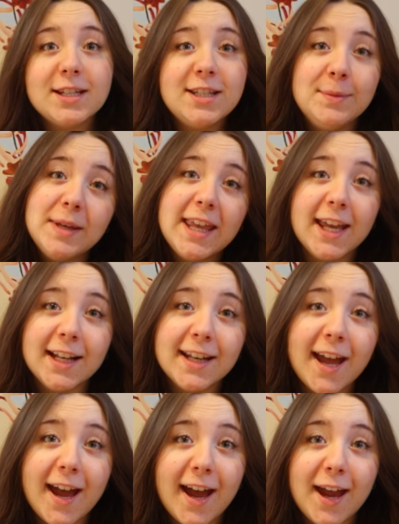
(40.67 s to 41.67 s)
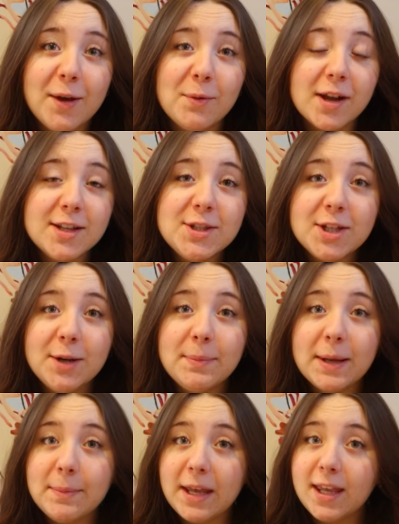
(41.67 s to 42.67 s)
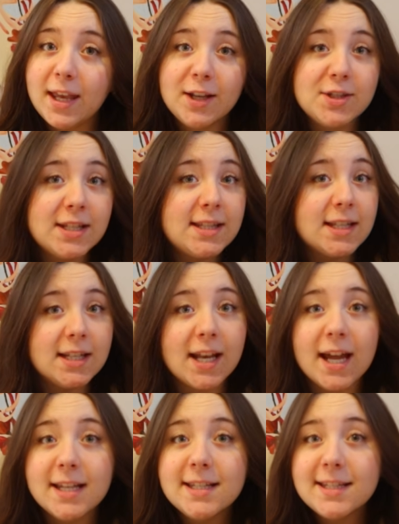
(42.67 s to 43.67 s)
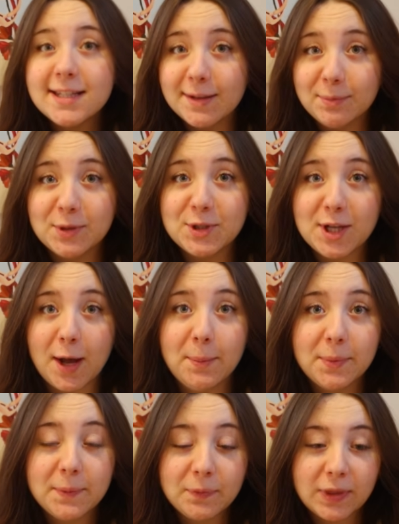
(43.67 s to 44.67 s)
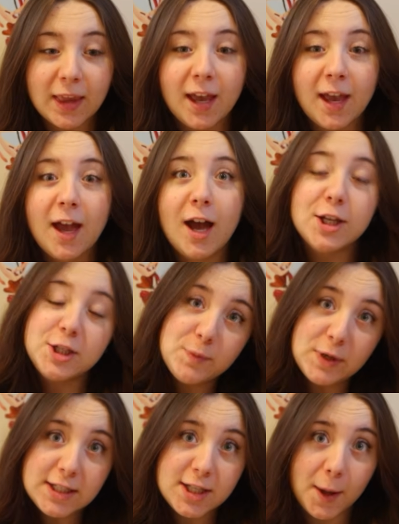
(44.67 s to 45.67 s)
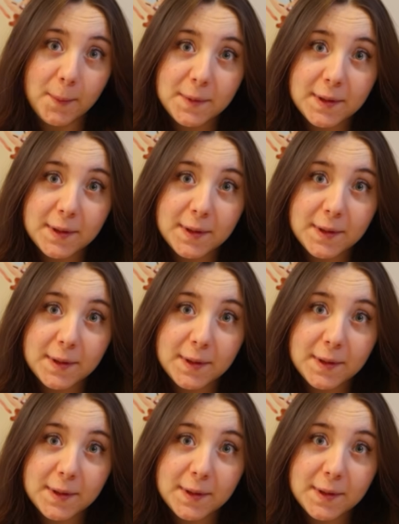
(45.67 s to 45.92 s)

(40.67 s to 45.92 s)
To begin, I want to start by making just a nice simple top. A spring top.